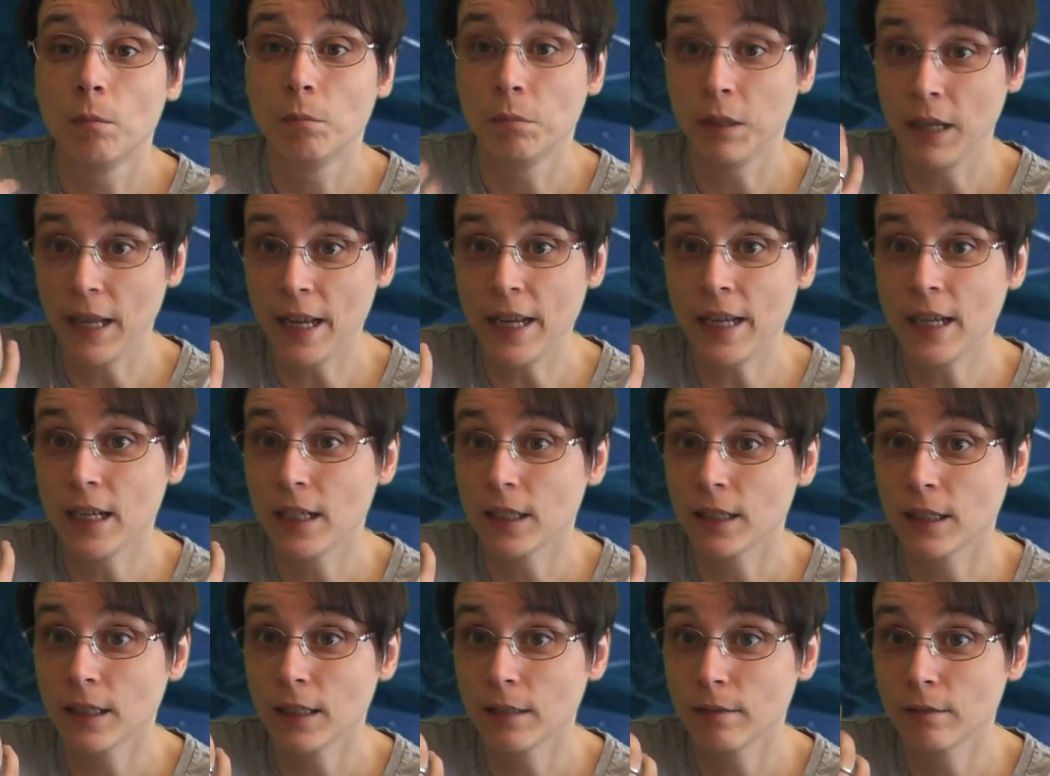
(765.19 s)

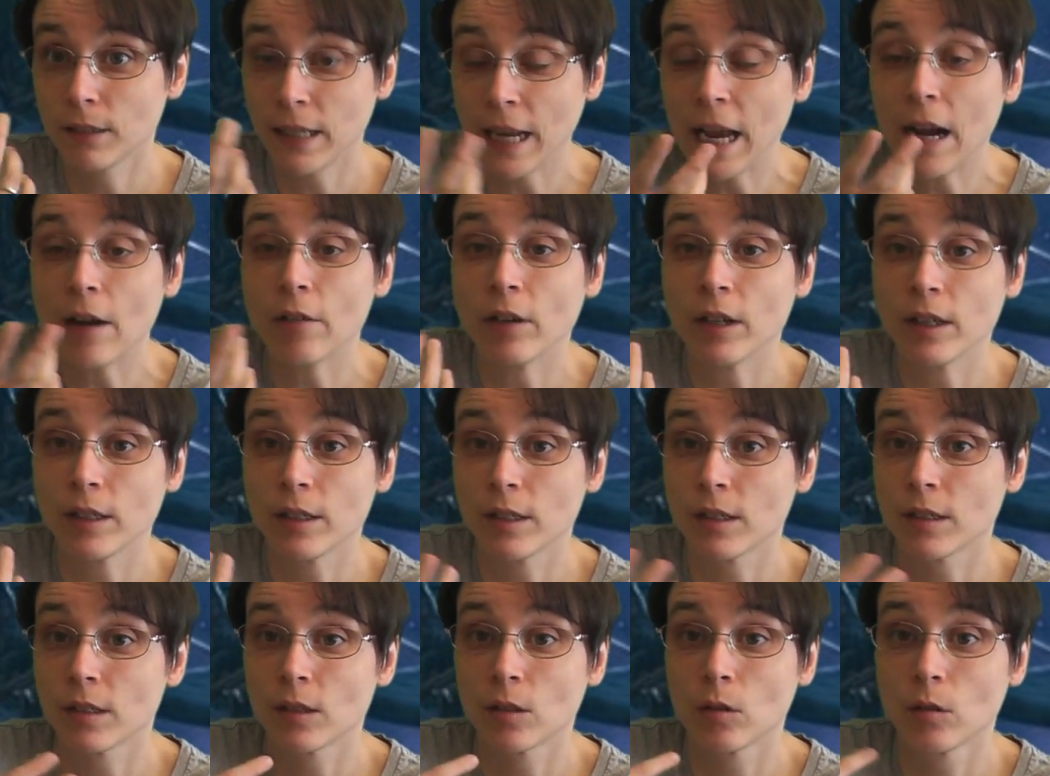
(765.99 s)
player
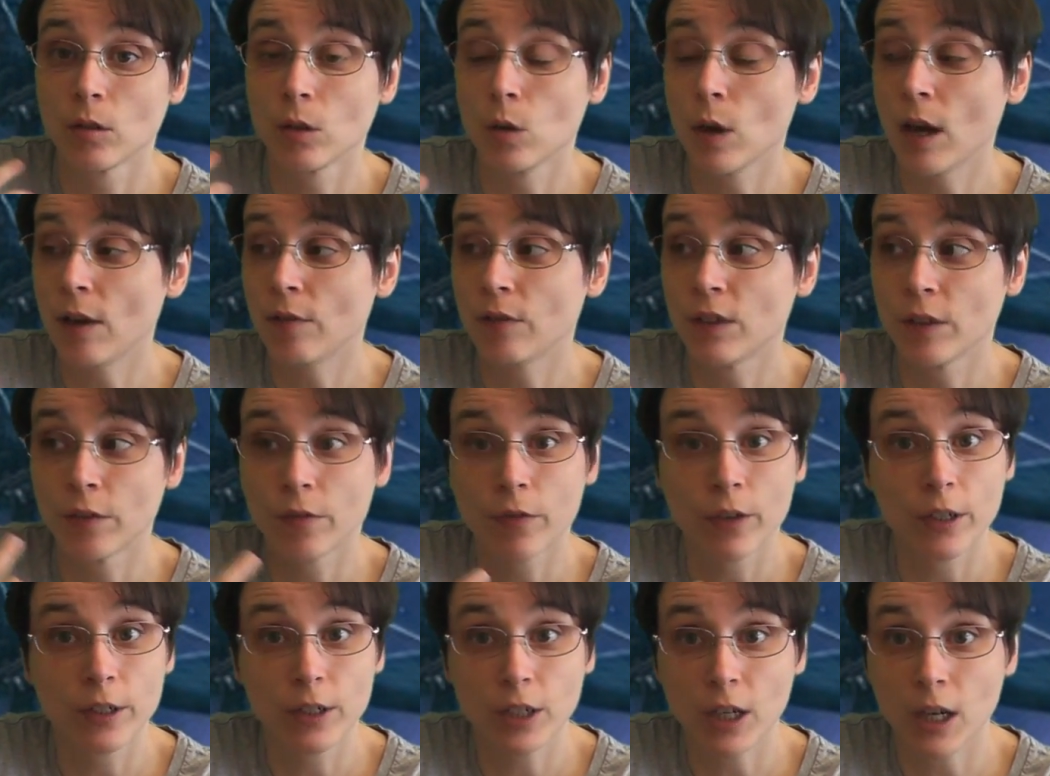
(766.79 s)
characters. So you have
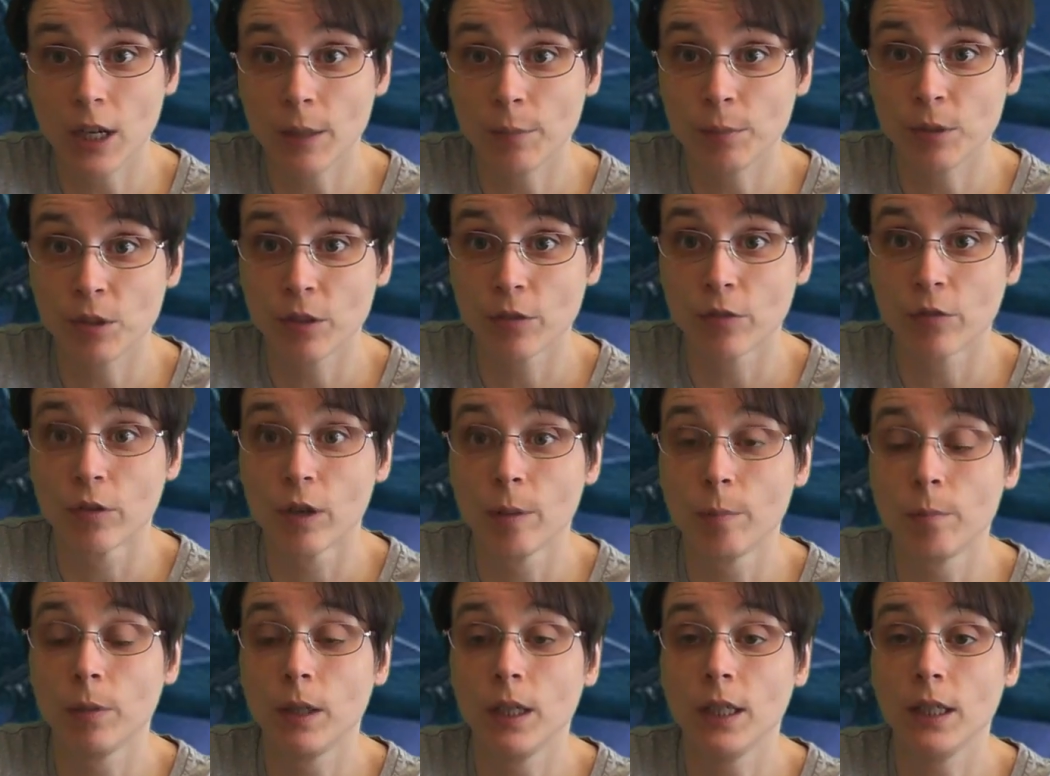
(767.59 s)
different types of
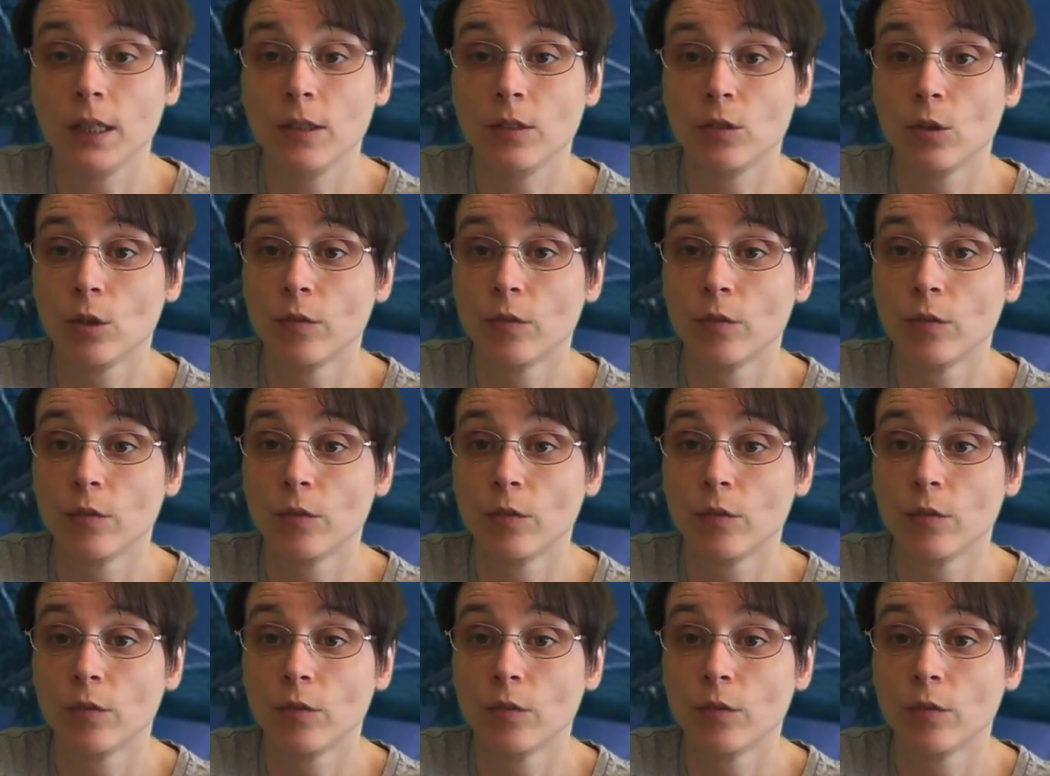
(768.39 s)
Ripleys,